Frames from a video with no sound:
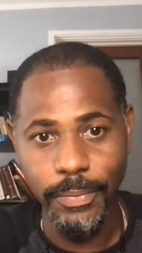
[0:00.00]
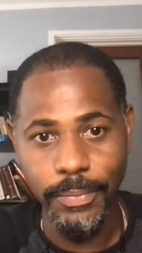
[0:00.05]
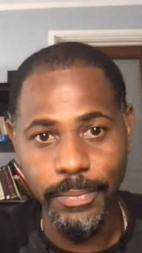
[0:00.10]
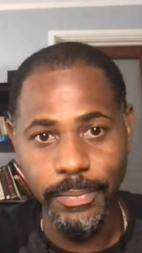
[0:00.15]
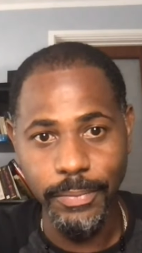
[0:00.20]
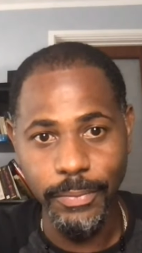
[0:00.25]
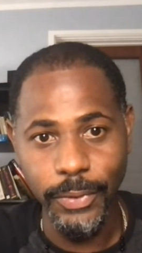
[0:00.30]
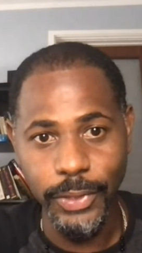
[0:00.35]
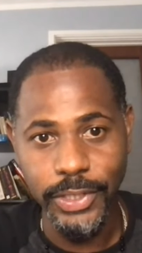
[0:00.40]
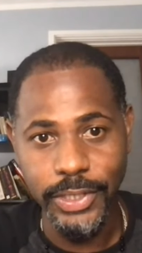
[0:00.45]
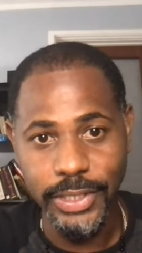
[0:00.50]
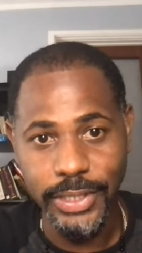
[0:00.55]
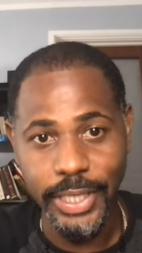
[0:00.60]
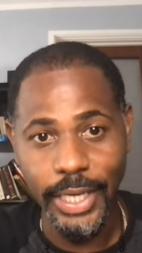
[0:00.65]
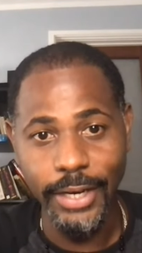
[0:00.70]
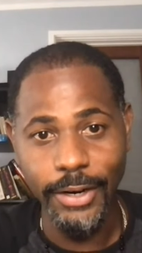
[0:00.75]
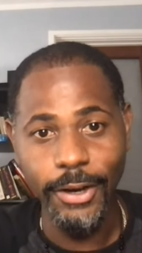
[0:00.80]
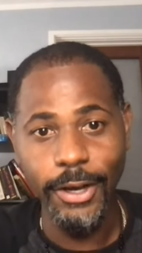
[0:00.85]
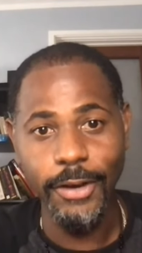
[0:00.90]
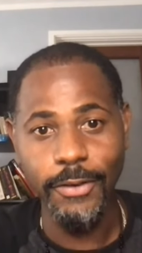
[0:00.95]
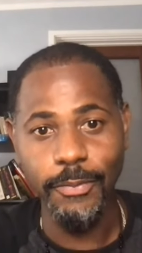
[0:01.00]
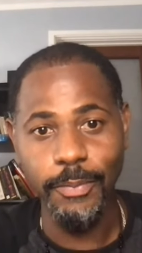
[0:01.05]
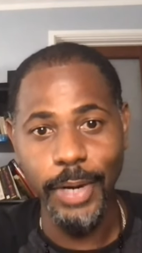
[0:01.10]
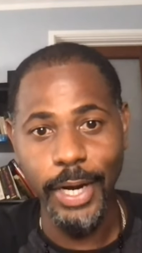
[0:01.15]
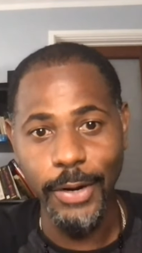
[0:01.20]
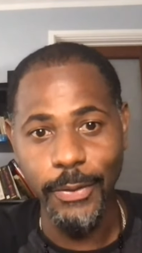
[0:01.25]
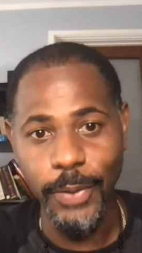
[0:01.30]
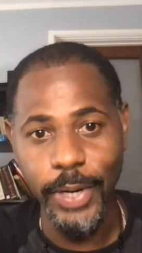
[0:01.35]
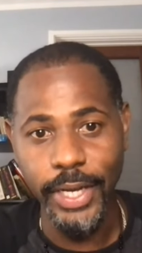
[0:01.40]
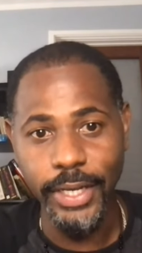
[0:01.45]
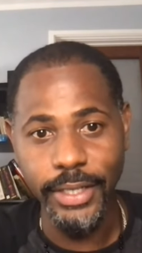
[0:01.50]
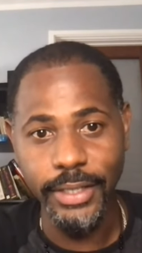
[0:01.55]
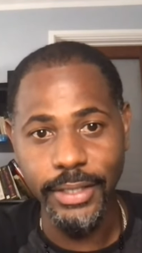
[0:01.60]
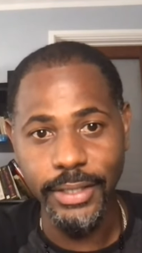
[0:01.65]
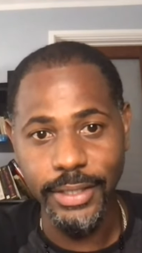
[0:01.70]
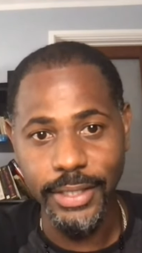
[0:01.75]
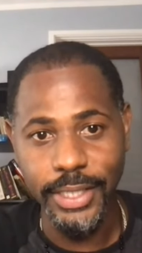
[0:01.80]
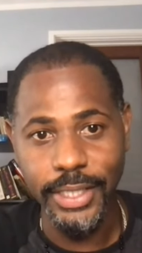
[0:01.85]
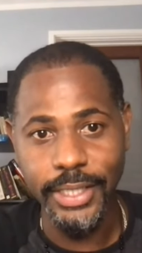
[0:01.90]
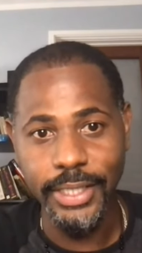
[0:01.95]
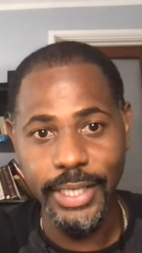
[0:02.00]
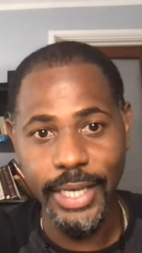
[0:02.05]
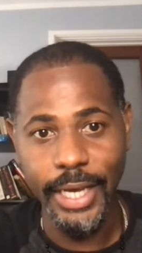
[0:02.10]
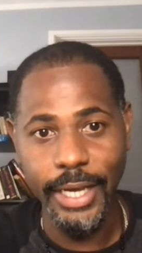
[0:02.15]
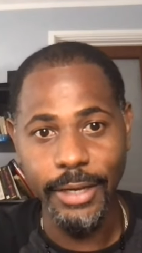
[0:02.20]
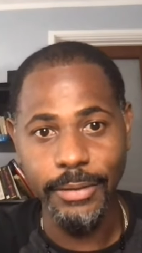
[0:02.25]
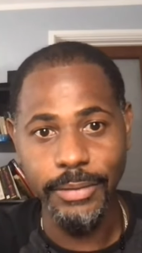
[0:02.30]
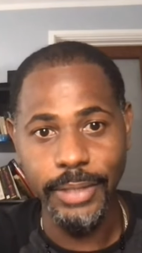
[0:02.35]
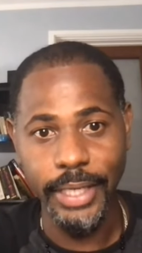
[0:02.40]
was set off by Reagan kicking out,